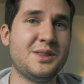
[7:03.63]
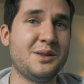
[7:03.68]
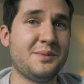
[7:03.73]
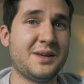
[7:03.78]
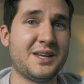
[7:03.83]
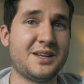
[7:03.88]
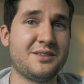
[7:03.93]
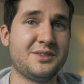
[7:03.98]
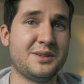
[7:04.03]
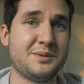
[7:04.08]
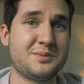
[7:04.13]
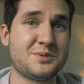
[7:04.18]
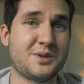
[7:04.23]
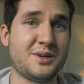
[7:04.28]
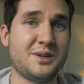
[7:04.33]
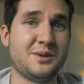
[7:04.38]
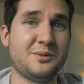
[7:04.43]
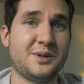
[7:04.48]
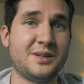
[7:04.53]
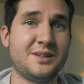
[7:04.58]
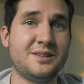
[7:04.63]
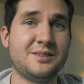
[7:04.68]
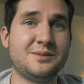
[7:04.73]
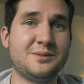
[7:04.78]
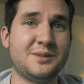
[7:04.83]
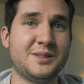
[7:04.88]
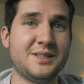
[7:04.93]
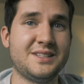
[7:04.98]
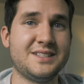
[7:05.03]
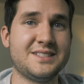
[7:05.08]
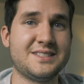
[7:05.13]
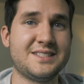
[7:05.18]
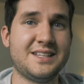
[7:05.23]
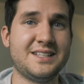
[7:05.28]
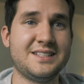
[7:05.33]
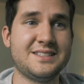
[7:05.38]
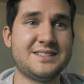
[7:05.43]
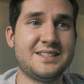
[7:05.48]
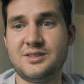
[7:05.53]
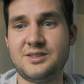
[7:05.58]
they'll make a flip screen one of these
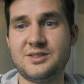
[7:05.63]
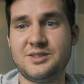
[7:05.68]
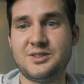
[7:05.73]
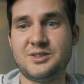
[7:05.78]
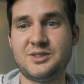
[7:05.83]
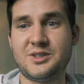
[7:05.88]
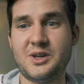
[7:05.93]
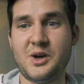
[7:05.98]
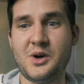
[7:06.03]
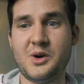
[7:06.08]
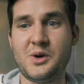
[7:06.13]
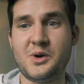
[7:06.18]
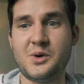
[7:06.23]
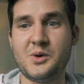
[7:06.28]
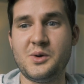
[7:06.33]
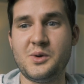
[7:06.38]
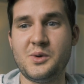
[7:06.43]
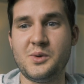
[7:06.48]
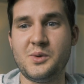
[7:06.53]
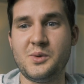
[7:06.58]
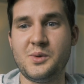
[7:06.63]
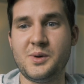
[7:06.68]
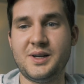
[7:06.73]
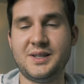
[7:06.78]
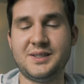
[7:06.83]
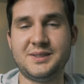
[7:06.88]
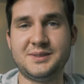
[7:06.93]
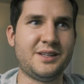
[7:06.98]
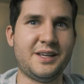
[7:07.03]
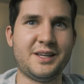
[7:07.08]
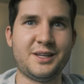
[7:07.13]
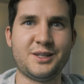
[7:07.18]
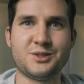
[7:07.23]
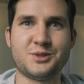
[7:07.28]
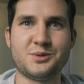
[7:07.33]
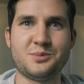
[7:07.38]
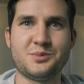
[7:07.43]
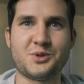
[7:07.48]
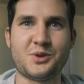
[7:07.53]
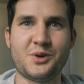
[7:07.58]
days. So like and
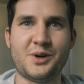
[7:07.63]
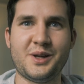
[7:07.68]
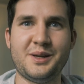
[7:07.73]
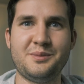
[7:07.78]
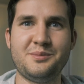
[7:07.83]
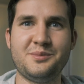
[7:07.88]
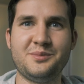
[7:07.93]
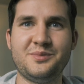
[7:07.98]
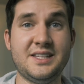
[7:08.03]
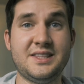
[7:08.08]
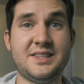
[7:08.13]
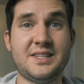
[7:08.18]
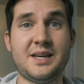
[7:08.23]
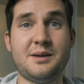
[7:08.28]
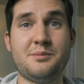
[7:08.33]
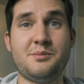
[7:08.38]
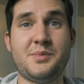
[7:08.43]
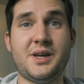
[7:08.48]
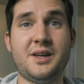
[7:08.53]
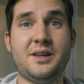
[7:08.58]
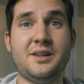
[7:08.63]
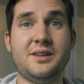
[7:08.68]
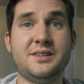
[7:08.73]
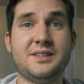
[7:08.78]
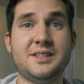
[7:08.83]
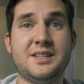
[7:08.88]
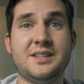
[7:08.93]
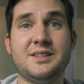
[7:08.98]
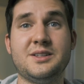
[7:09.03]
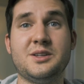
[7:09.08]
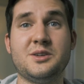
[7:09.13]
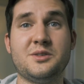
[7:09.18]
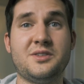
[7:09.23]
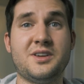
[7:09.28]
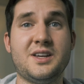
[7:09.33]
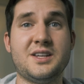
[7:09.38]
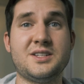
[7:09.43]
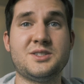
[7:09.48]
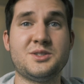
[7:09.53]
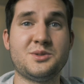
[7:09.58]
subscribe. Hit that bell to get
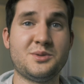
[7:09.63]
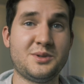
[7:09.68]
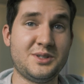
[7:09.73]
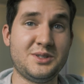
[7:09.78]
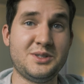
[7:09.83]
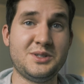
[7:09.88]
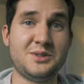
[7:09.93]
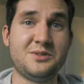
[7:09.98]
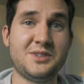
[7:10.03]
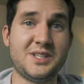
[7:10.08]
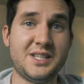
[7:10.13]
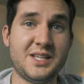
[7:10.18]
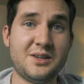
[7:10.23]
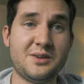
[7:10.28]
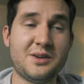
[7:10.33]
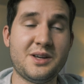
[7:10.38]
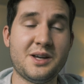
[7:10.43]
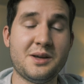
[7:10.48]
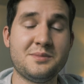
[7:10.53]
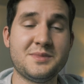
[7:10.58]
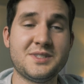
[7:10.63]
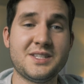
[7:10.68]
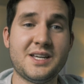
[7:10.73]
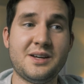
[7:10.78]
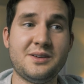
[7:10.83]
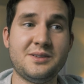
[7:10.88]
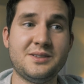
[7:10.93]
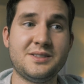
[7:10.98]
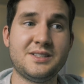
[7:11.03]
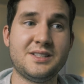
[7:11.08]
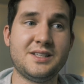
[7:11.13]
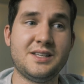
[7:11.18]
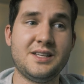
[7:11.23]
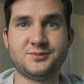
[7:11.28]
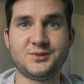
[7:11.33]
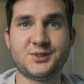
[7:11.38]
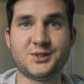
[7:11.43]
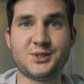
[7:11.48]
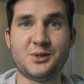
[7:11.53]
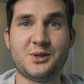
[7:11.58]
notifications when a new video comes out.
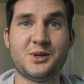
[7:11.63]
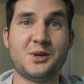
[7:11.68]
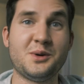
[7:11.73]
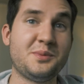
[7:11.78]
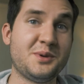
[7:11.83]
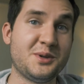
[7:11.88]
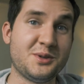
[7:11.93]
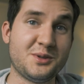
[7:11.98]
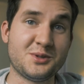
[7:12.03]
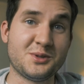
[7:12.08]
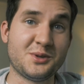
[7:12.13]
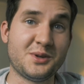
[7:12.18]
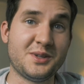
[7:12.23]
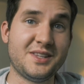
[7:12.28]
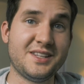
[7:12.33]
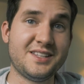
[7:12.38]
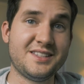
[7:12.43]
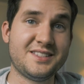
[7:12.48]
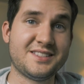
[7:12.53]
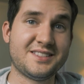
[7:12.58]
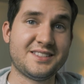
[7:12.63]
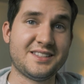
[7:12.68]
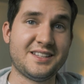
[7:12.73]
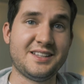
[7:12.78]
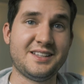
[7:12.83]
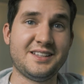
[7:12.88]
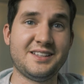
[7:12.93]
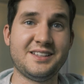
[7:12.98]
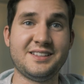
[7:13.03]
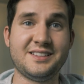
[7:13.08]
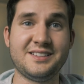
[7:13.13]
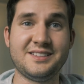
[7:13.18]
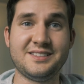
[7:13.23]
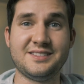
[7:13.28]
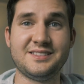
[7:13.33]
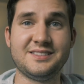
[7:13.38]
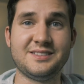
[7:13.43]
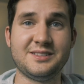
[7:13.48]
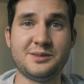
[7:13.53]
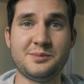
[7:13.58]
So I hope you enjoyed this
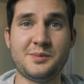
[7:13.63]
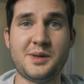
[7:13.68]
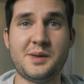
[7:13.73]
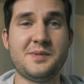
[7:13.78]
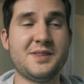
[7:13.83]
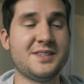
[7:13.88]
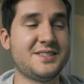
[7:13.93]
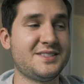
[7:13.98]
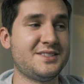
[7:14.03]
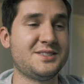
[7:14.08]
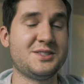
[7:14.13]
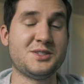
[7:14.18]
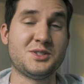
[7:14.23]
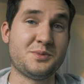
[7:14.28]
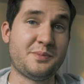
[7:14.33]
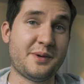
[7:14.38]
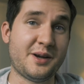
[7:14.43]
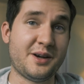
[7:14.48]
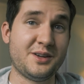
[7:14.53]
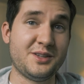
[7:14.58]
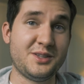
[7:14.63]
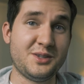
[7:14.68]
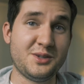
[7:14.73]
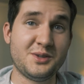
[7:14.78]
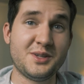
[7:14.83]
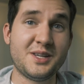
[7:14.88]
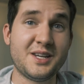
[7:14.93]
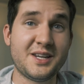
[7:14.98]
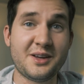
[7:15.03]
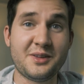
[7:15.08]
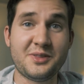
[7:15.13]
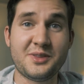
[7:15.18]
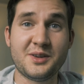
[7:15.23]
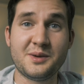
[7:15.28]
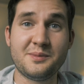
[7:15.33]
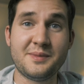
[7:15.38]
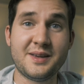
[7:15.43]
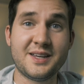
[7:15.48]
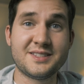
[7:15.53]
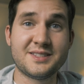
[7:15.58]
and maybe this has inspired you to get out there
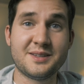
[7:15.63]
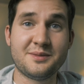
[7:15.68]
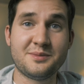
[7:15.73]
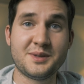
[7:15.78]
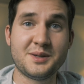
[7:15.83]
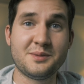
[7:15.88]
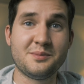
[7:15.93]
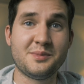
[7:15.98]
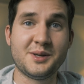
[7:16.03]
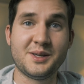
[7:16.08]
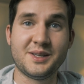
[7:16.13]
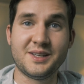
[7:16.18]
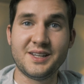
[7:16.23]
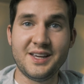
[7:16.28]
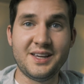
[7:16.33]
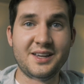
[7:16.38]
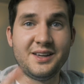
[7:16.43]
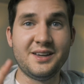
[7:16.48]
and make something, but